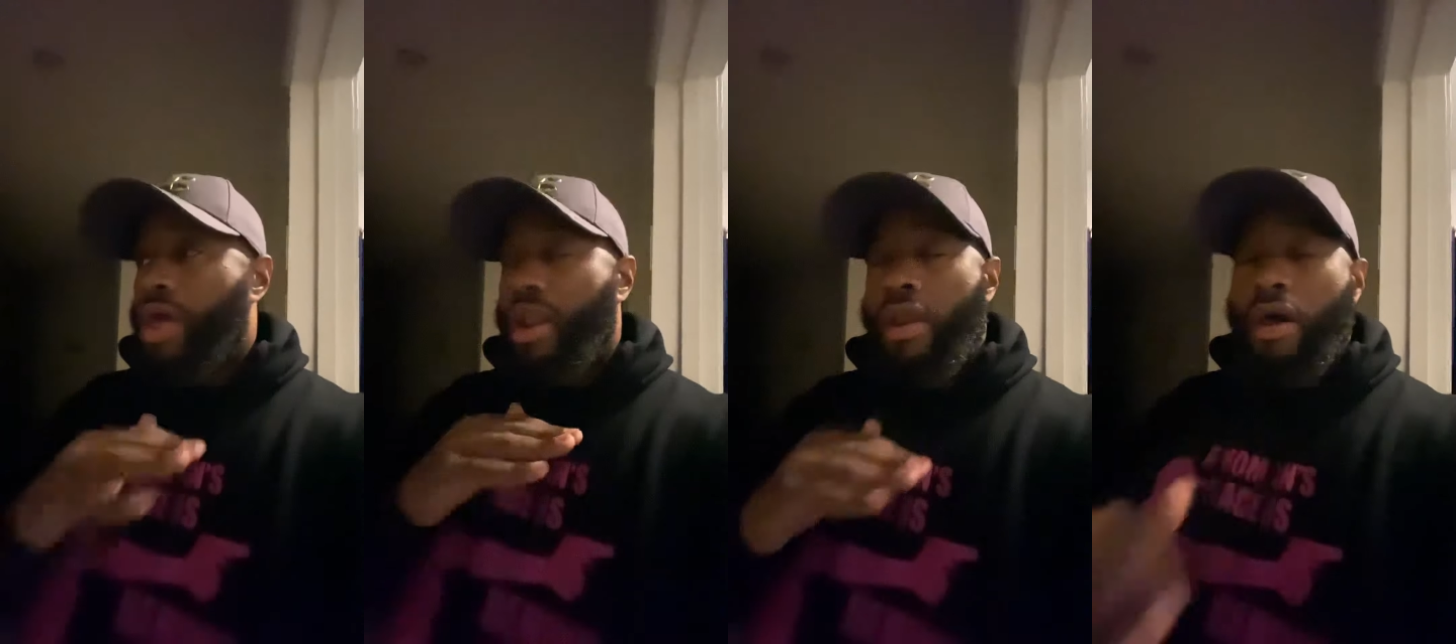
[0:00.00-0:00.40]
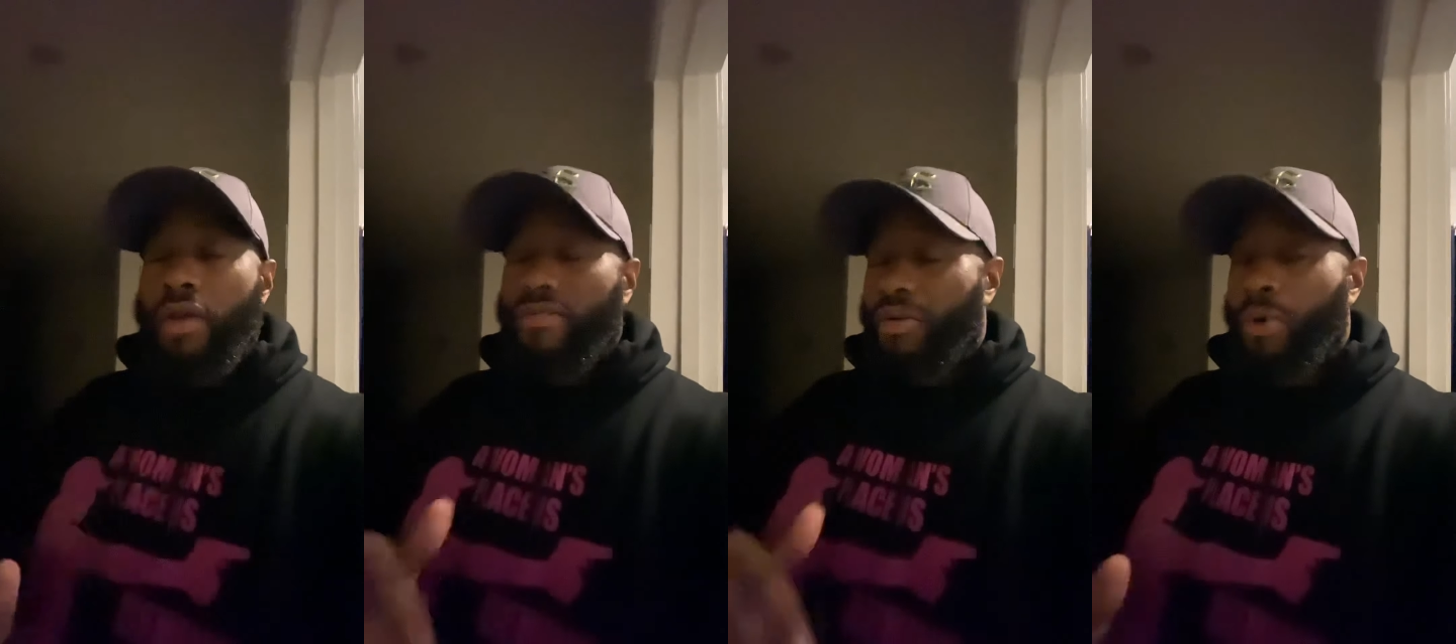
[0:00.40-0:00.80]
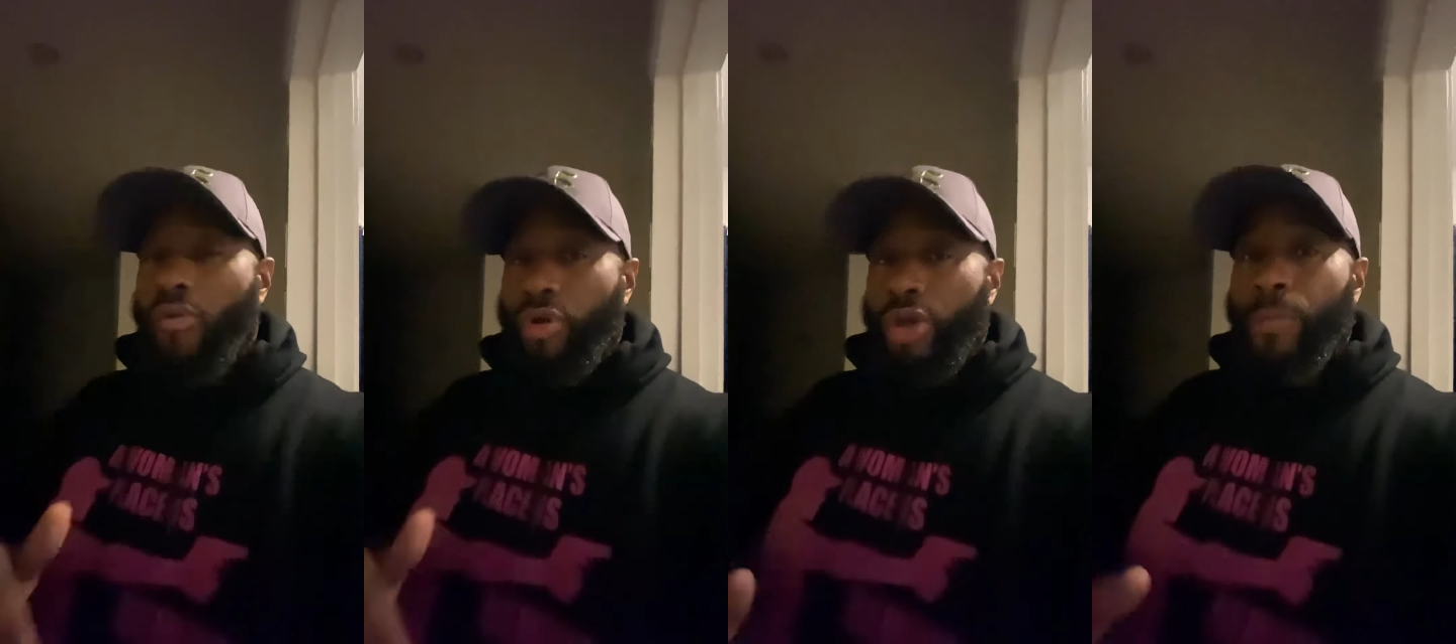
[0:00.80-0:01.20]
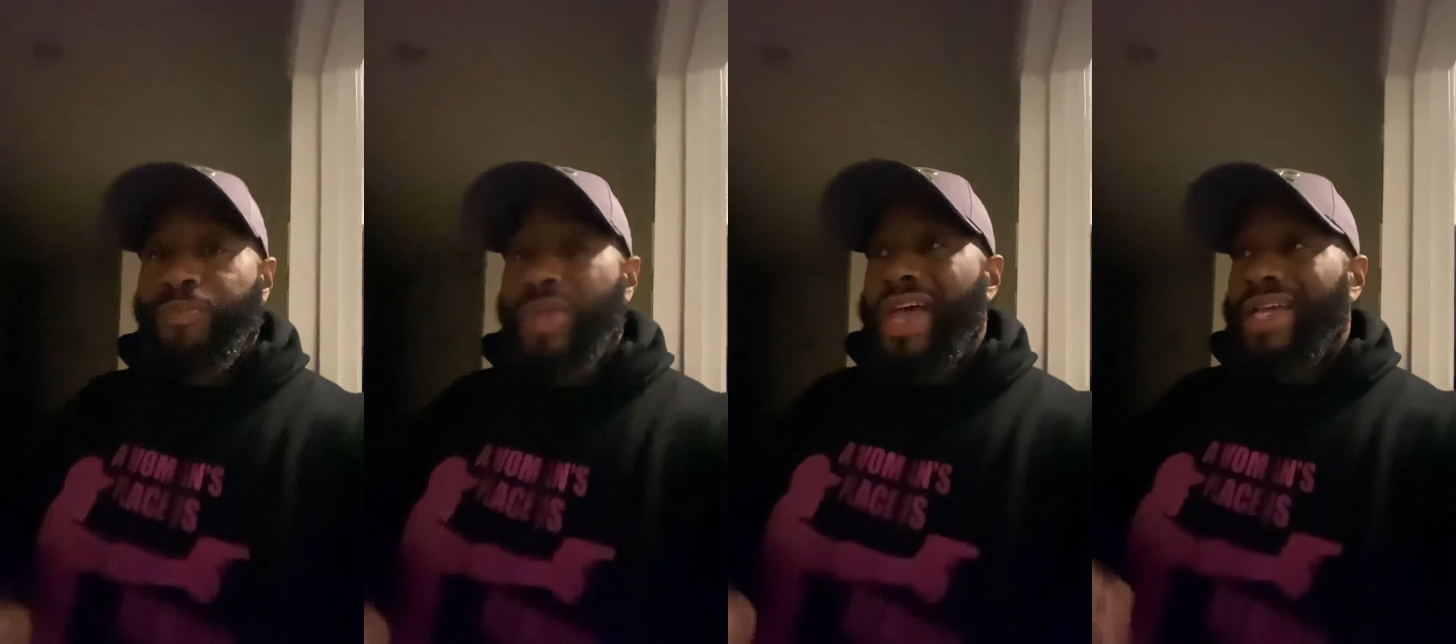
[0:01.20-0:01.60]
None of them are real.
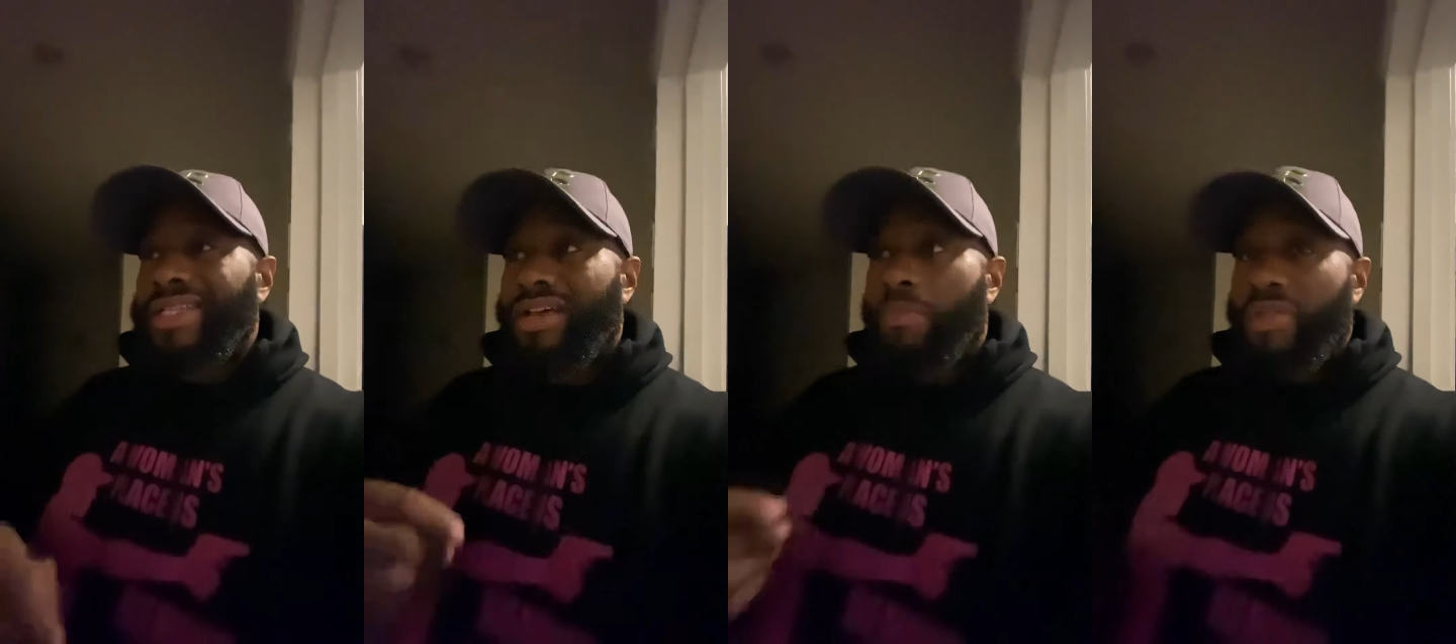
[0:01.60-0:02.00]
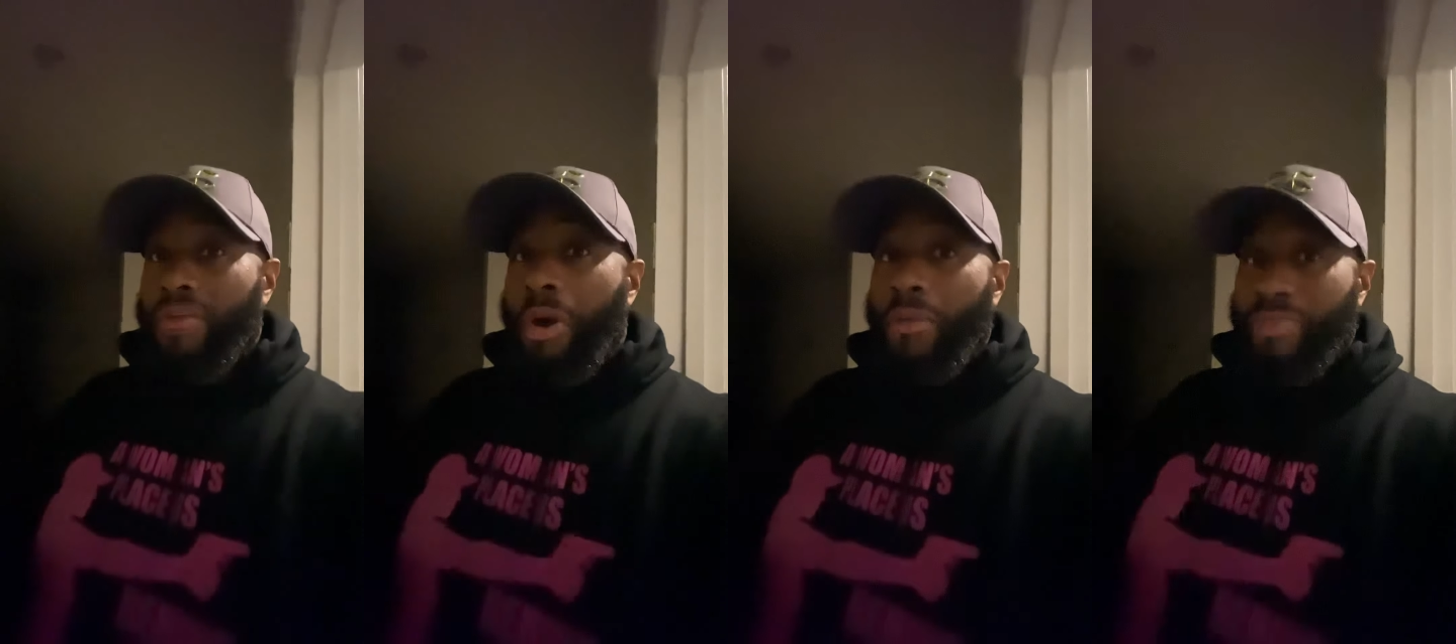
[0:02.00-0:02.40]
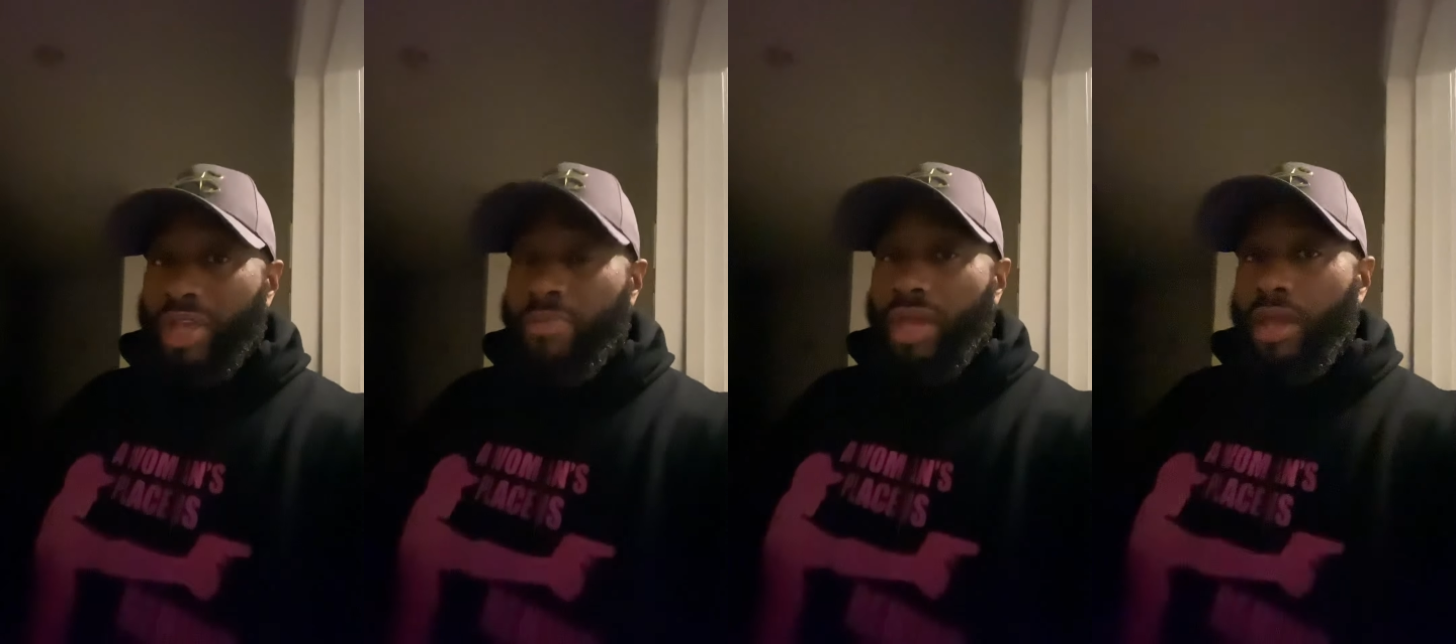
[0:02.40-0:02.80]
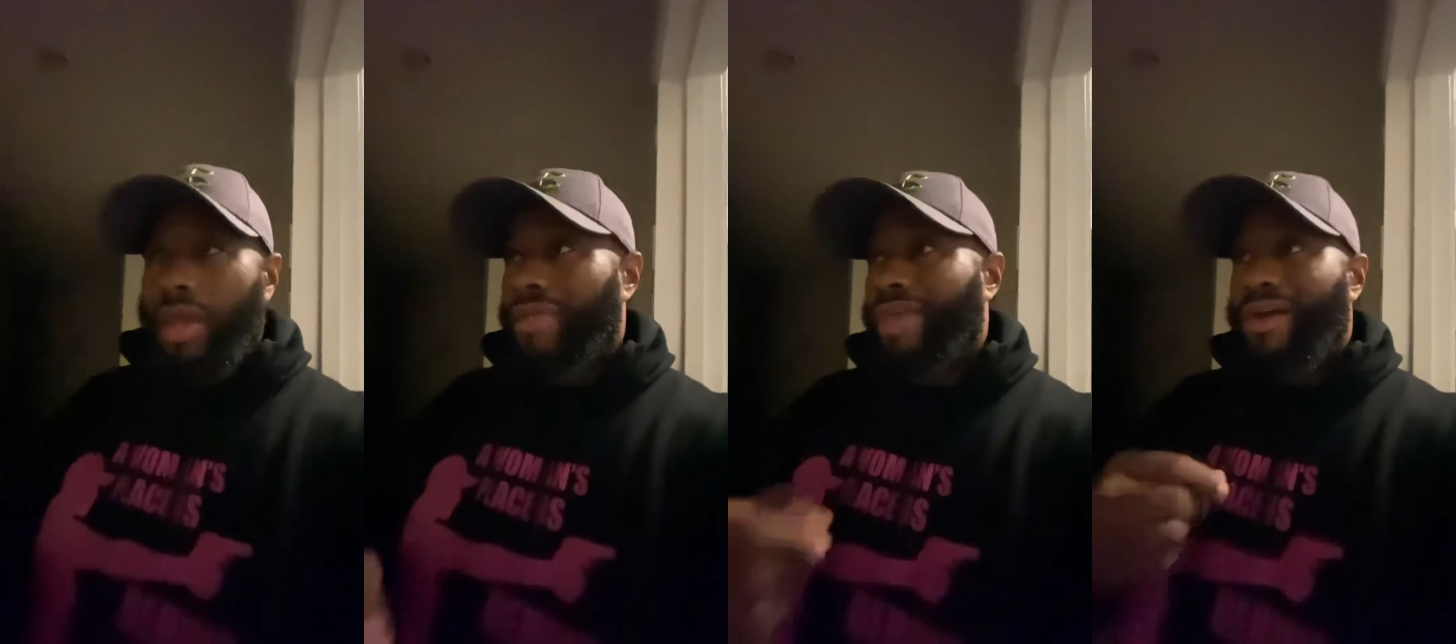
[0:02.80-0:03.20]
Some of them are BB
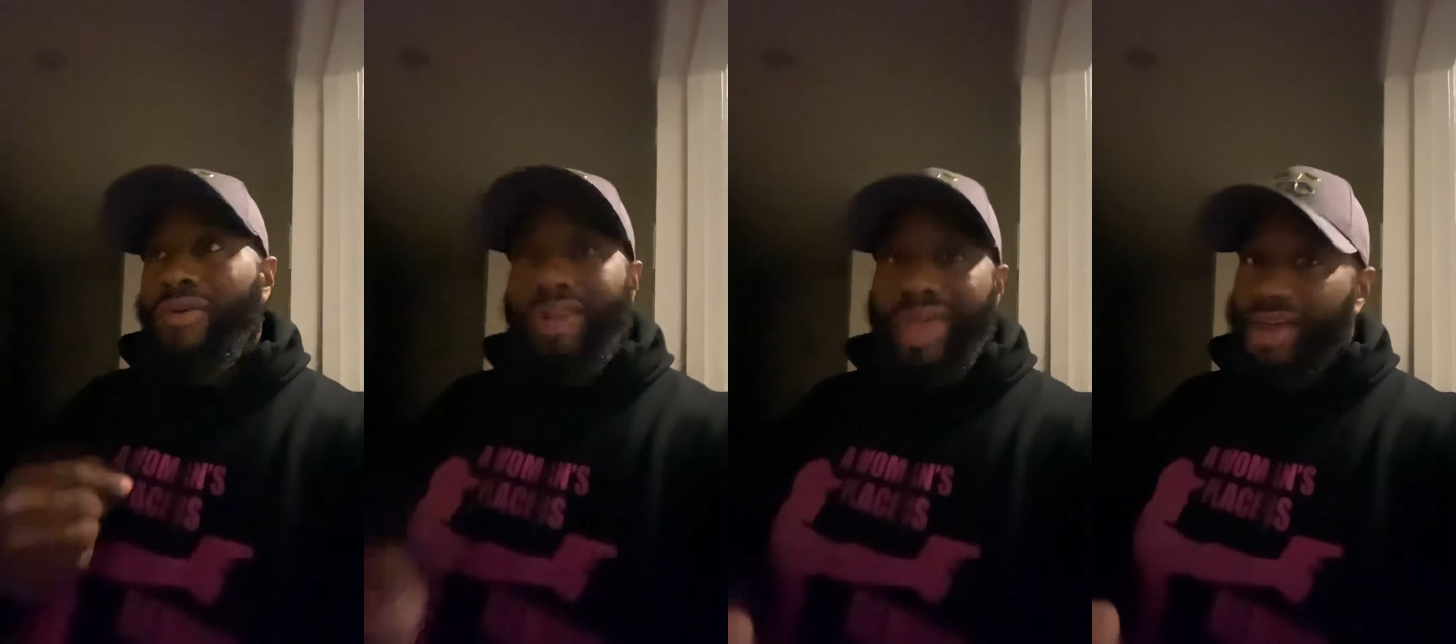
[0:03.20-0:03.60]
and they only have